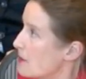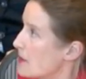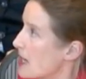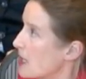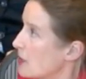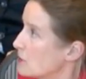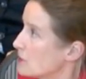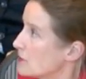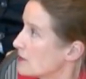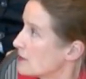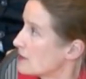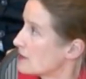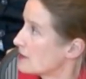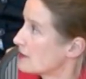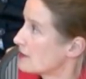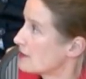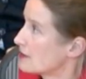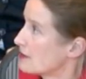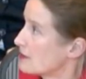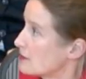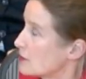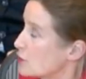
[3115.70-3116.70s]
amounts
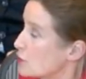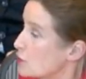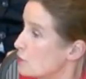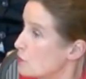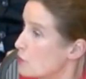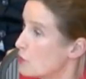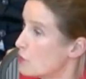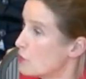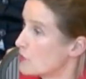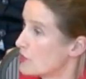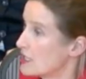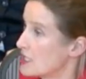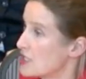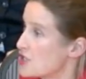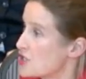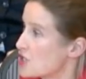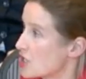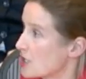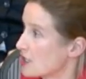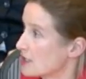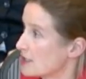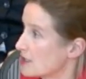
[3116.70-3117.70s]
to more
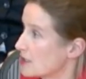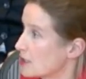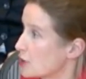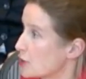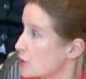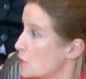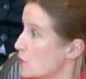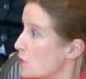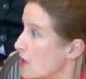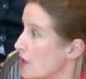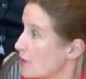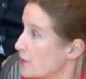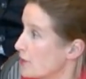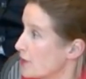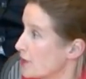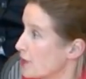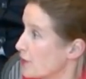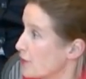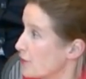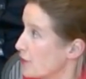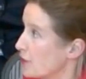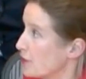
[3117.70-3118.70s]
than just
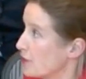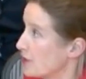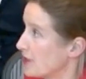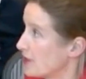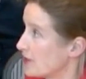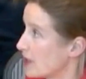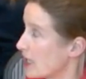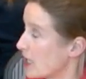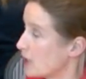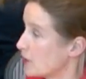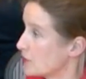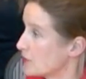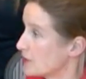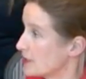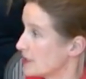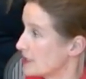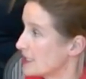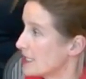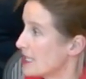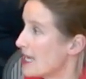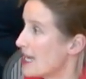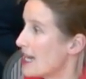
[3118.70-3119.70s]

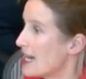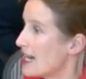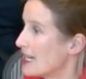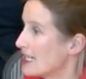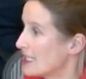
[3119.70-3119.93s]
250,000